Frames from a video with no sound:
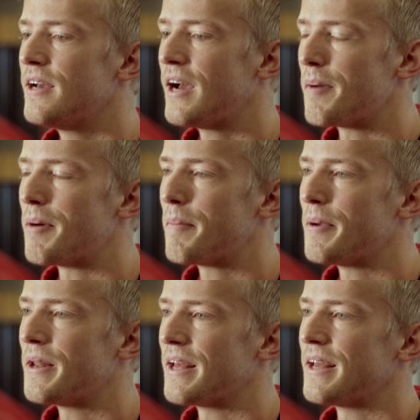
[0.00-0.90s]
I'm
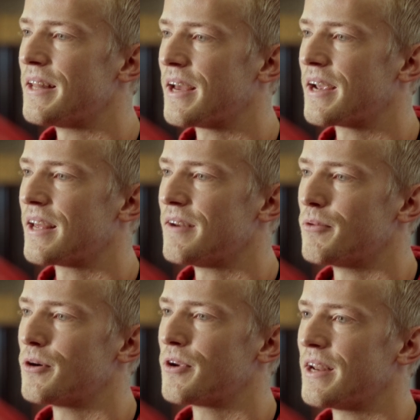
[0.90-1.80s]
happy that I can
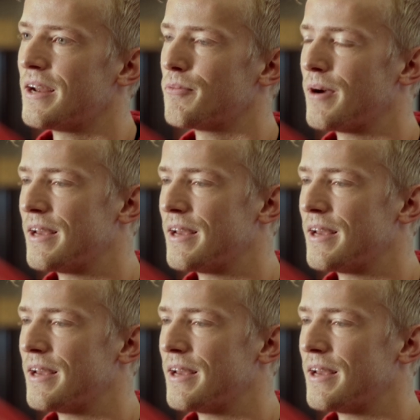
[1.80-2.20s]
work it out